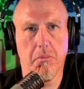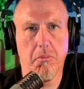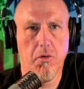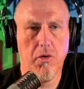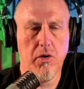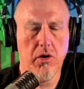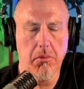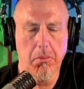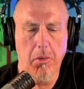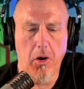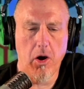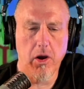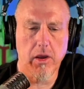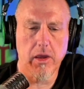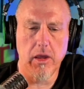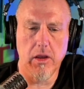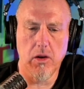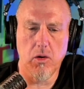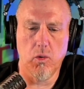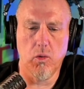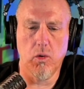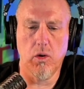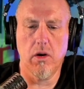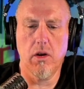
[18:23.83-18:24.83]
put it in your
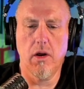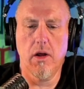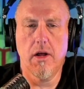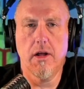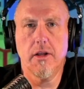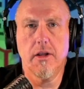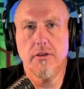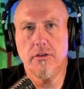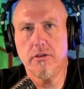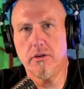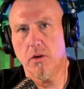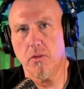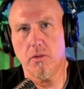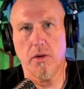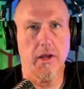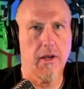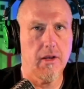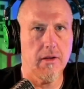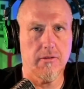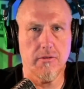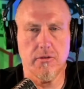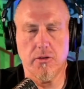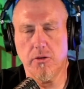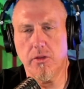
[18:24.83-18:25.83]
pocket, or
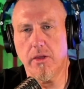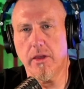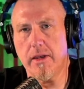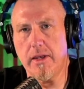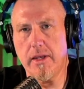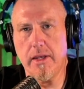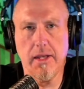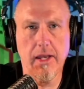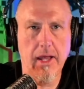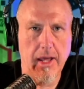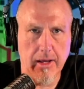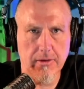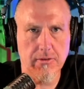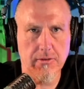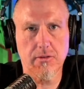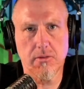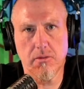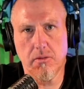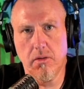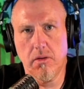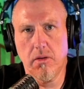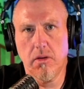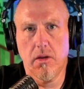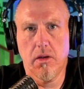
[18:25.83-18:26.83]
donate it to the
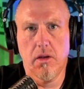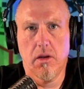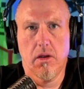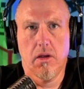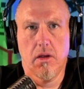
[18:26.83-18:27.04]
next.